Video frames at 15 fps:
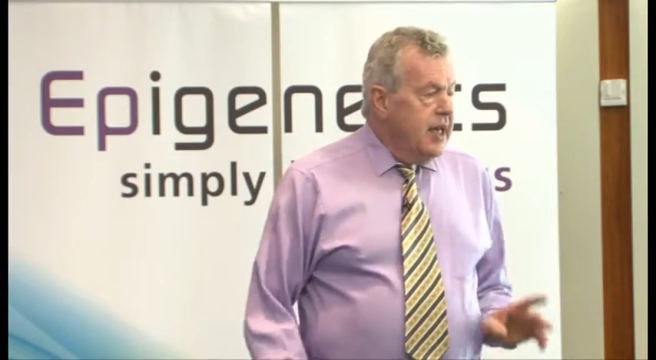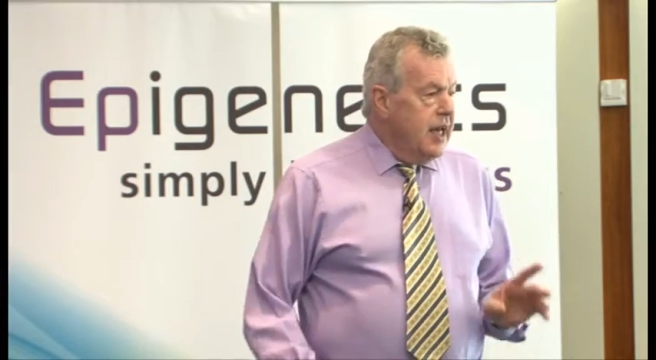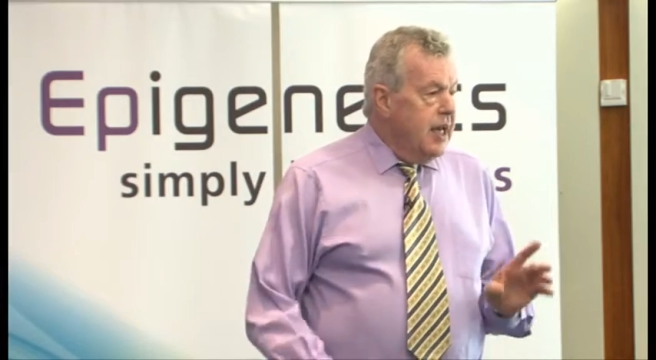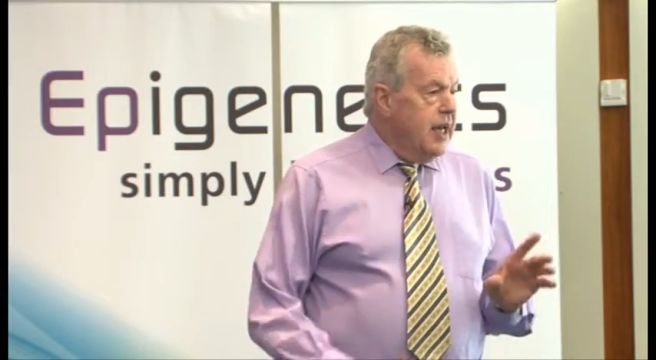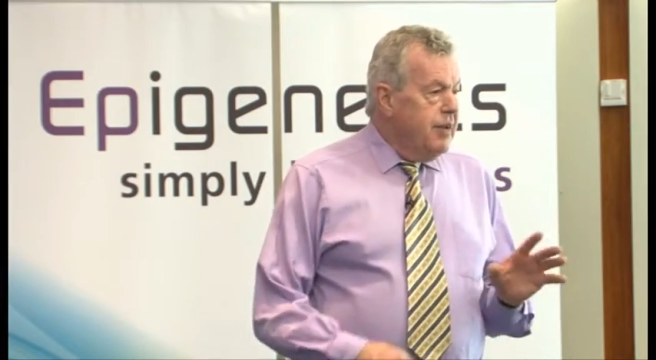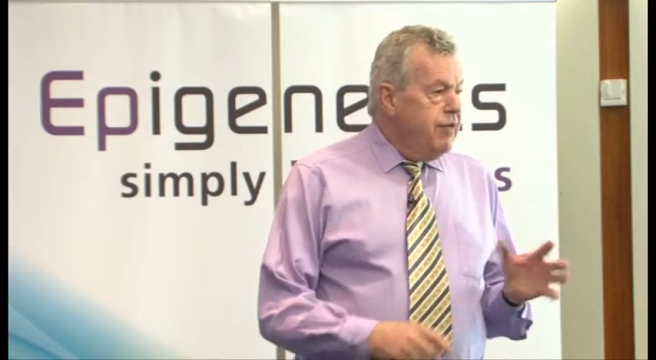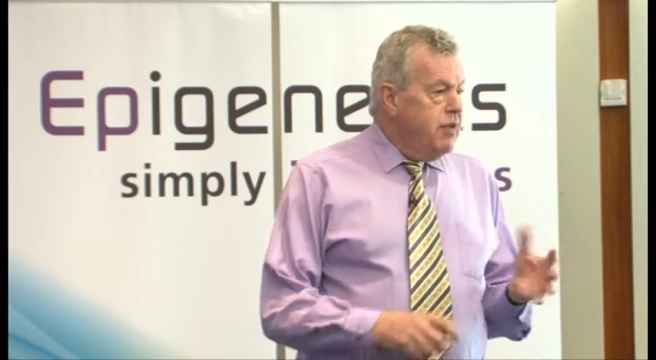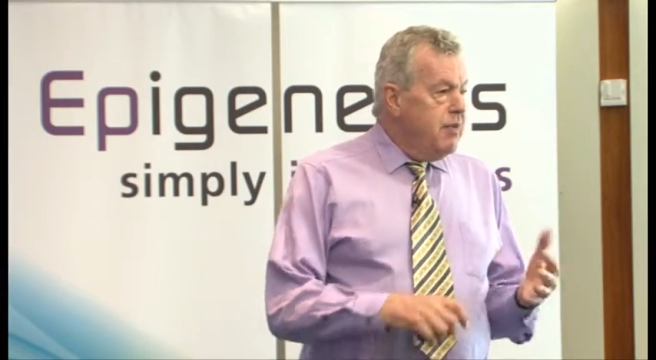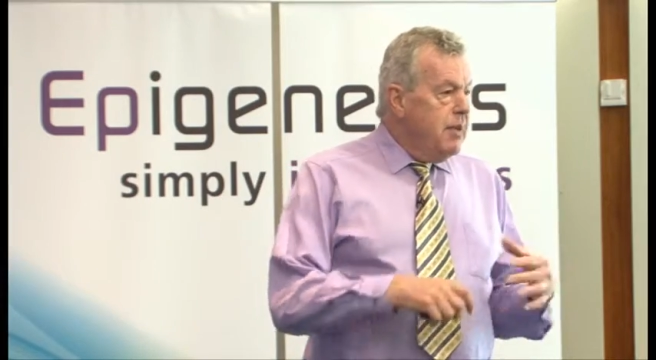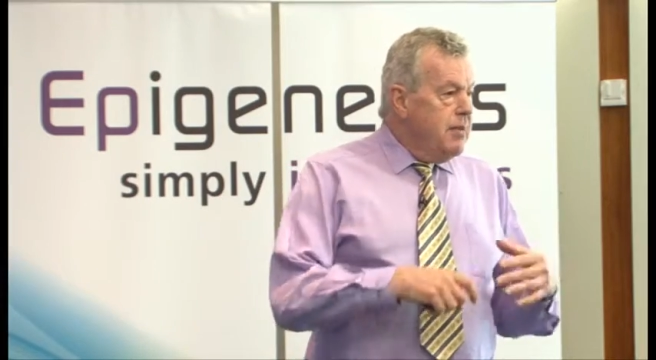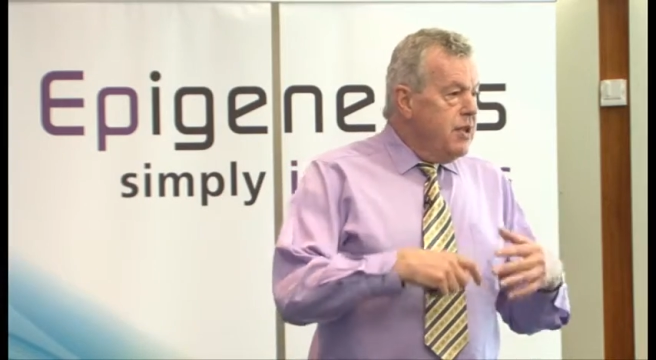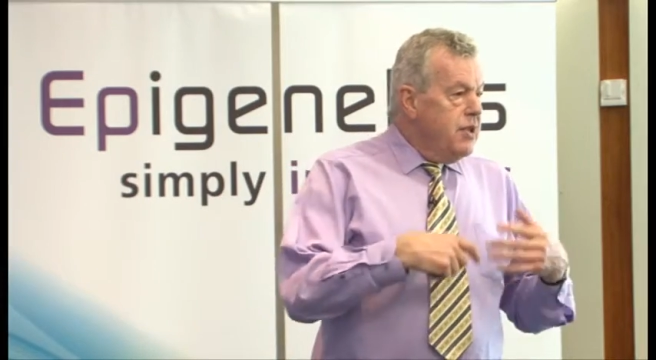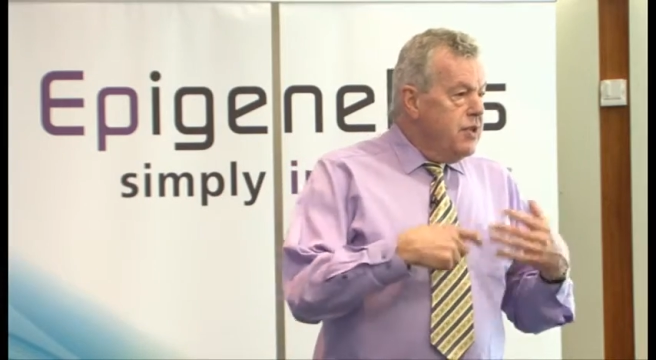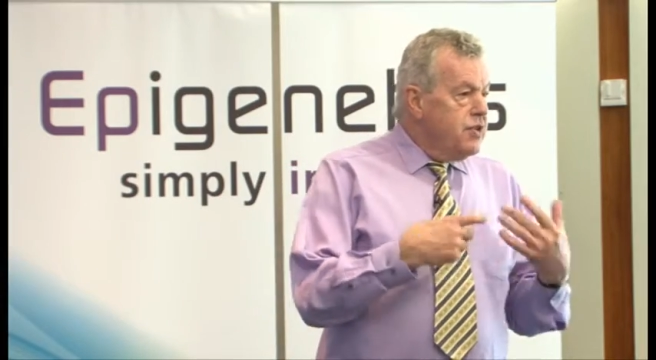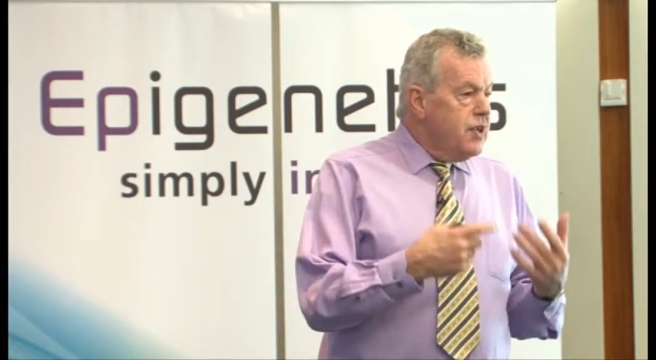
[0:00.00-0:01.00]
And if you
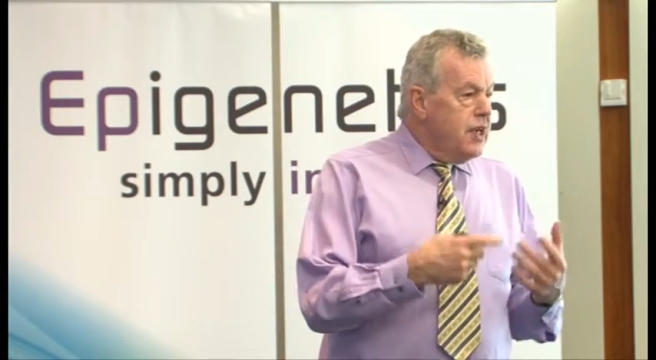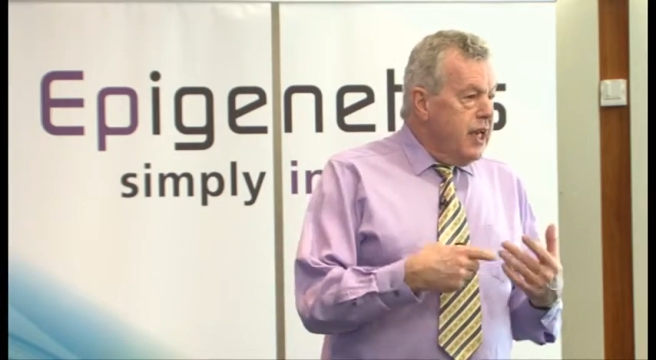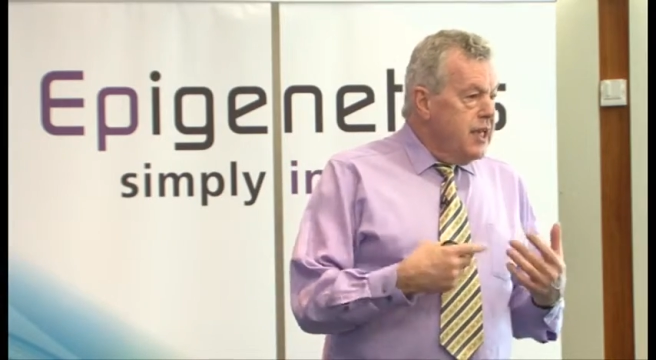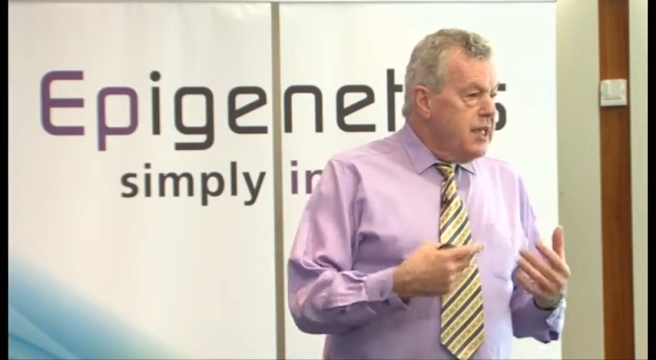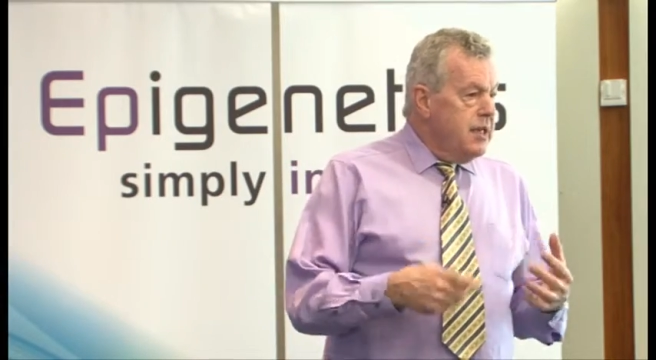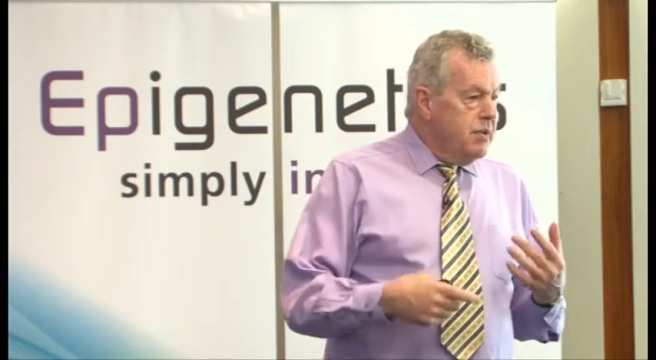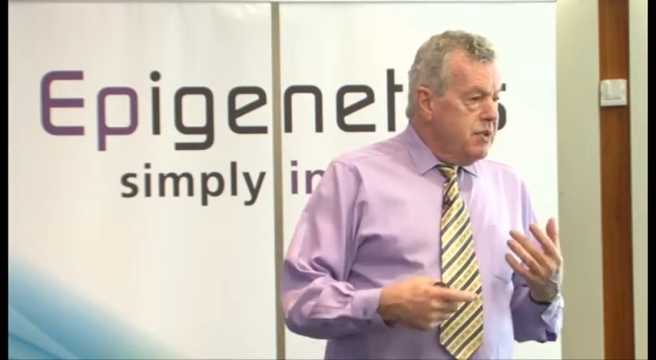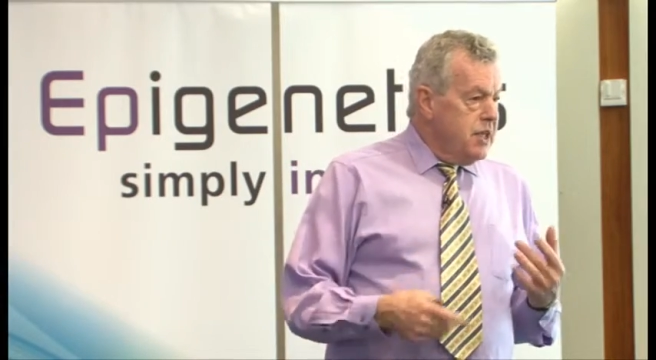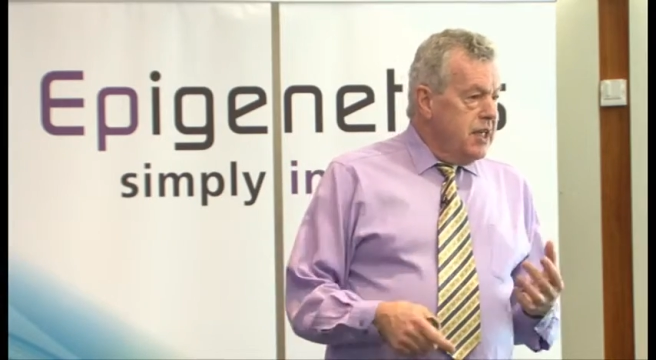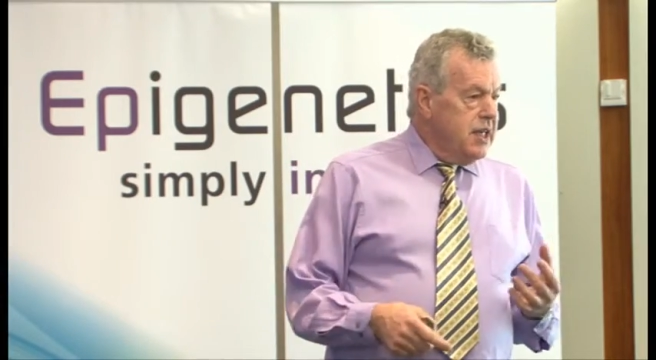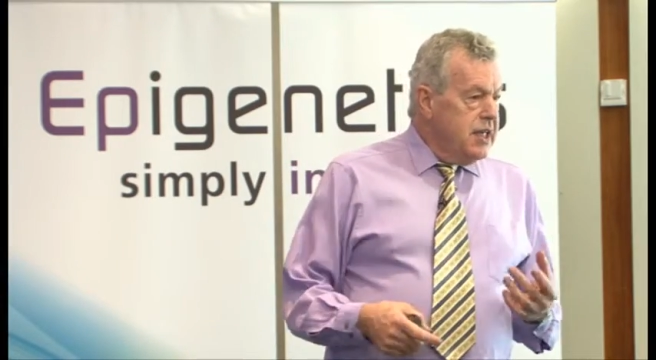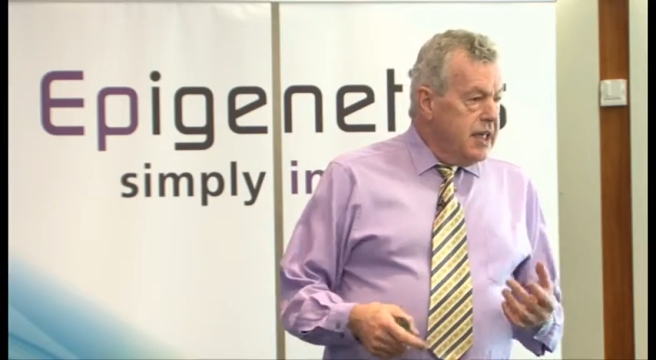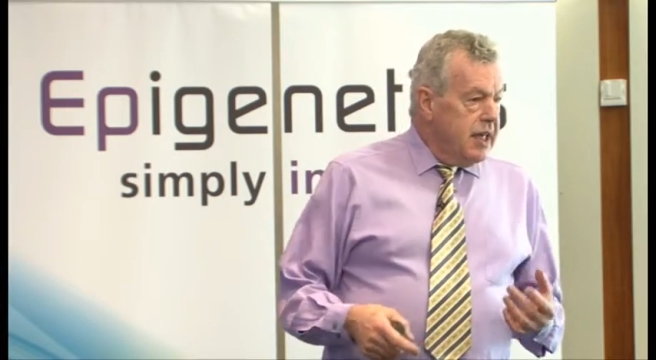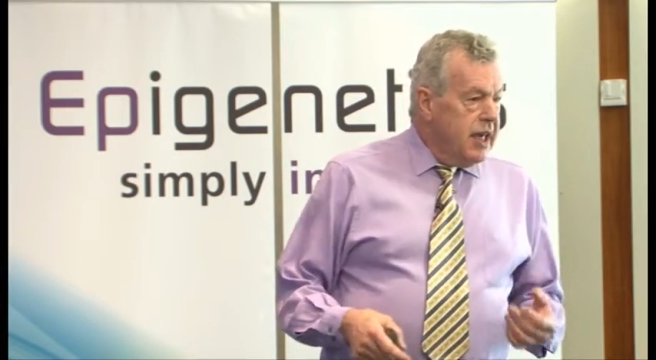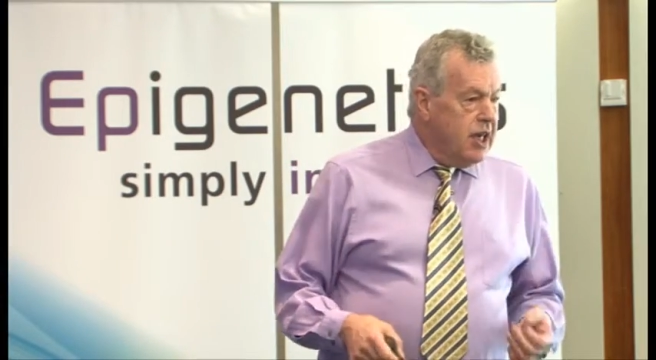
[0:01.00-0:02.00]
remember, the 380 was an
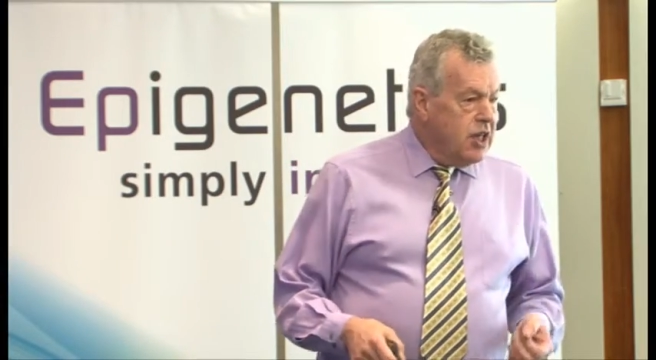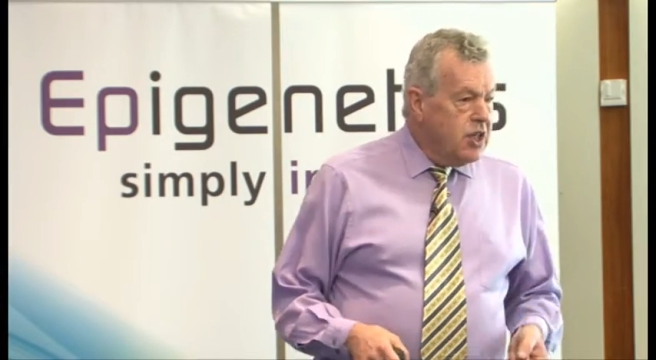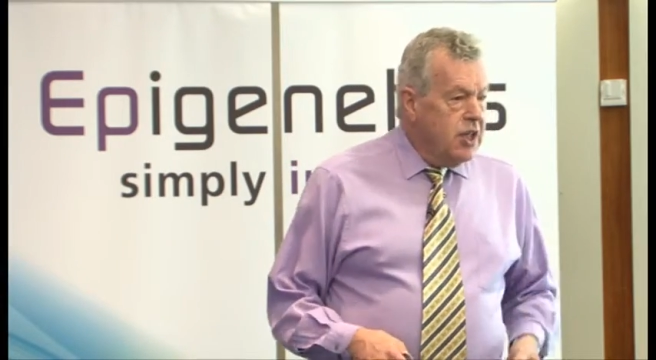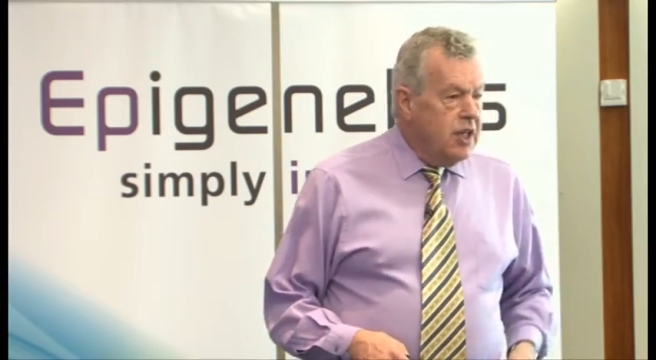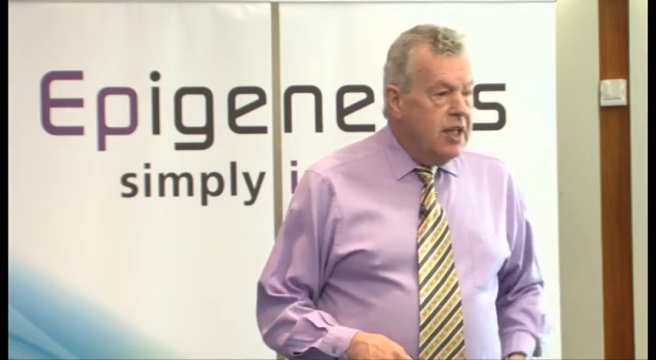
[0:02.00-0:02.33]
indication